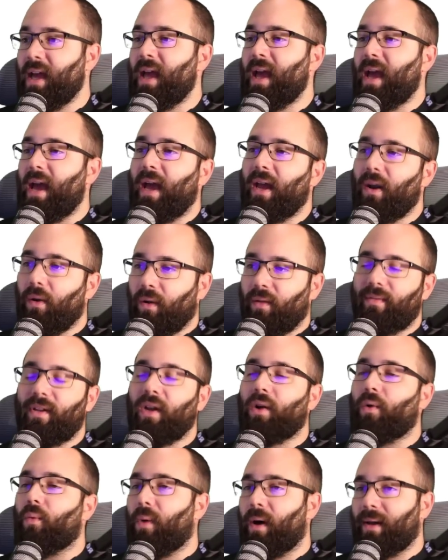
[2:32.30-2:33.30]
and all of
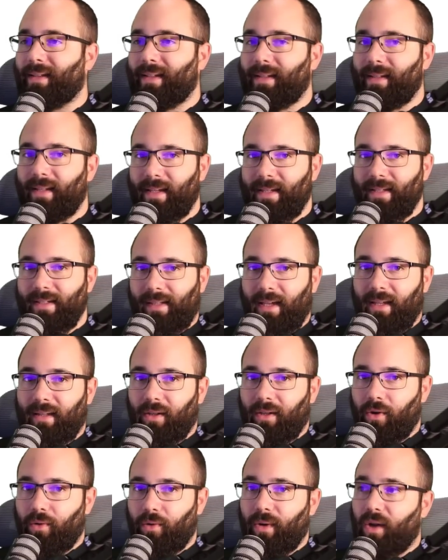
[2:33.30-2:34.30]
the quantities that
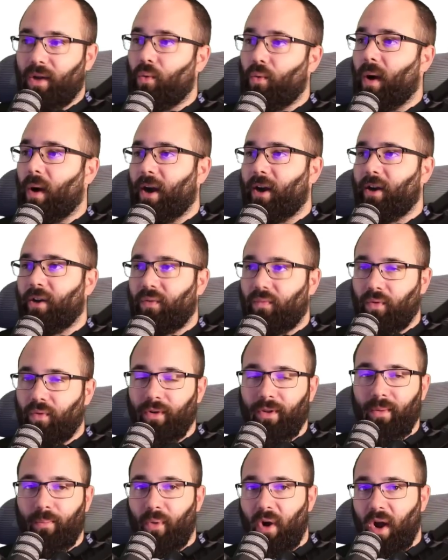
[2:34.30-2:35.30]
are required
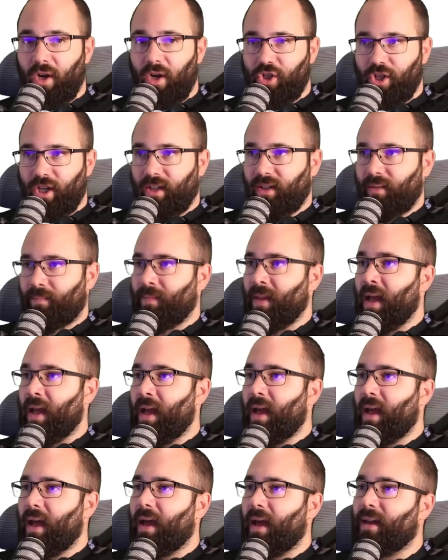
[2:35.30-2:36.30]
for the project.
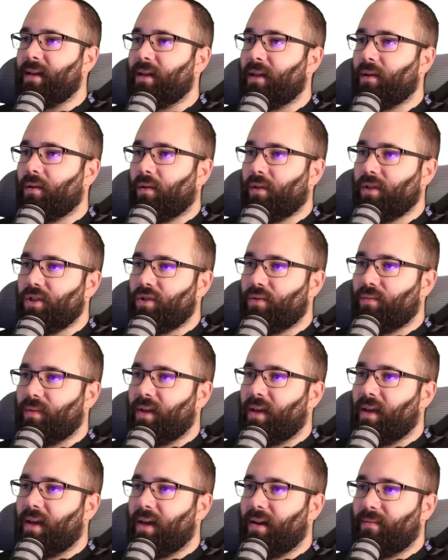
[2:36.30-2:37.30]
And then also we
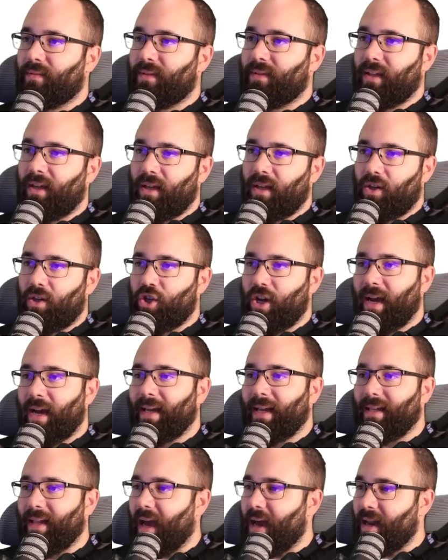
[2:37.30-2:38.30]
have the
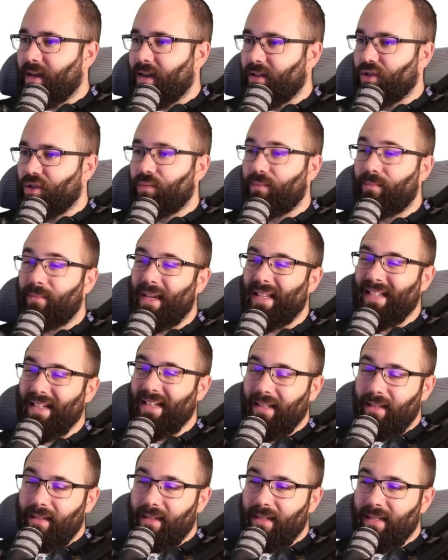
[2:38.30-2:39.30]
check data. So
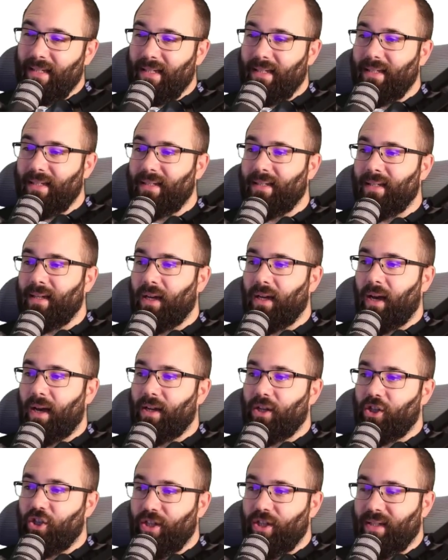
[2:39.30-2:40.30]
basically this is
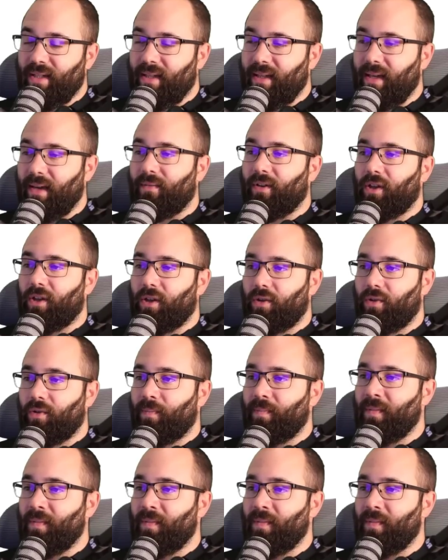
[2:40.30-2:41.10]
uh, just giving you